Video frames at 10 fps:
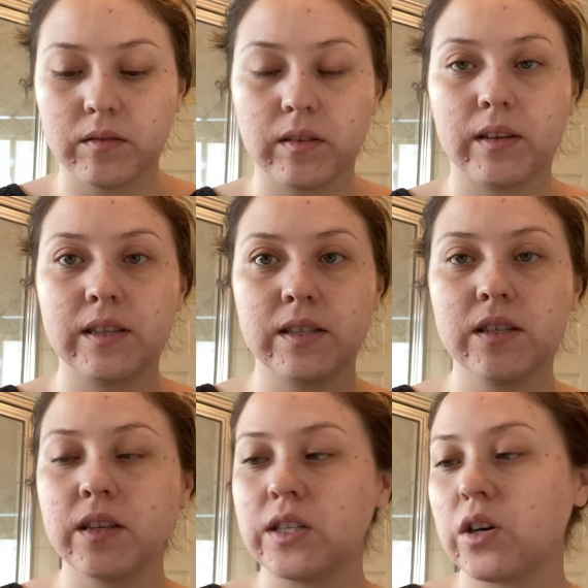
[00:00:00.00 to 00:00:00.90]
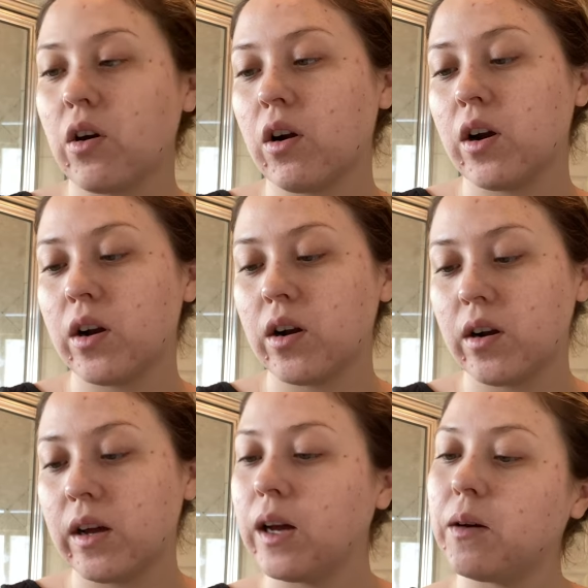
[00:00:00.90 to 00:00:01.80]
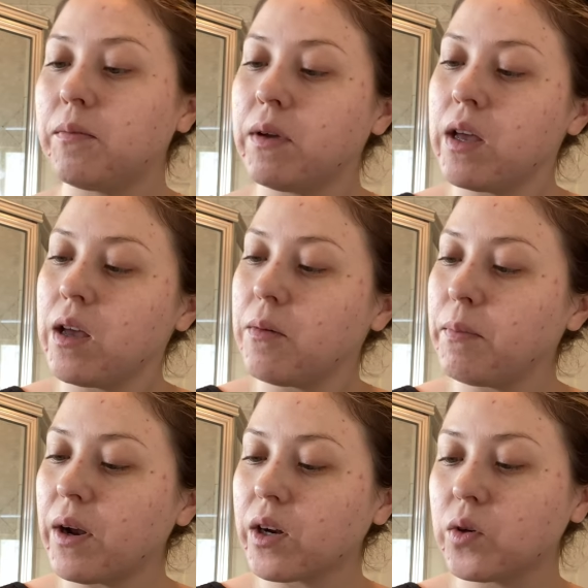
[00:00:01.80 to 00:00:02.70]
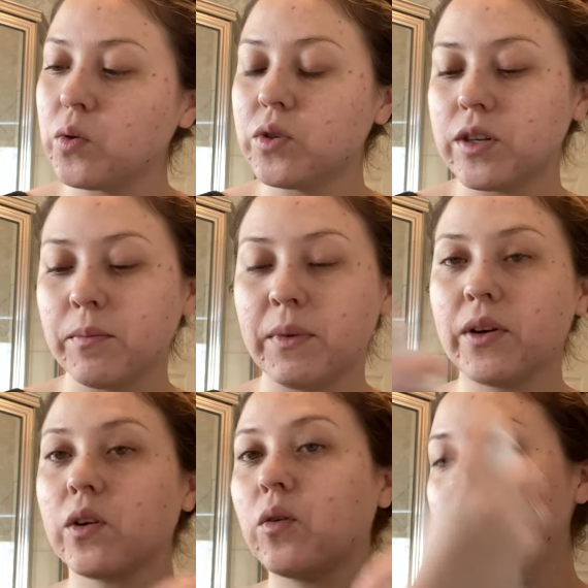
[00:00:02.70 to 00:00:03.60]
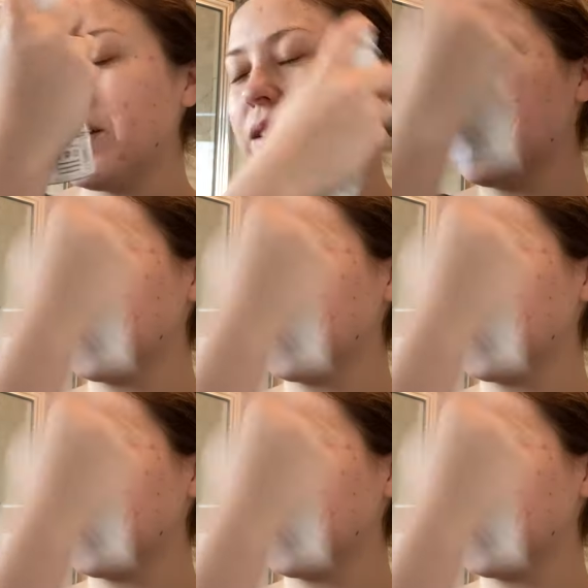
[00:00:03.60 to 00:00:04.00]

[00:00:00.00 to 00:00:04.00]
This is the Tarte Maracuja Miracle Mist.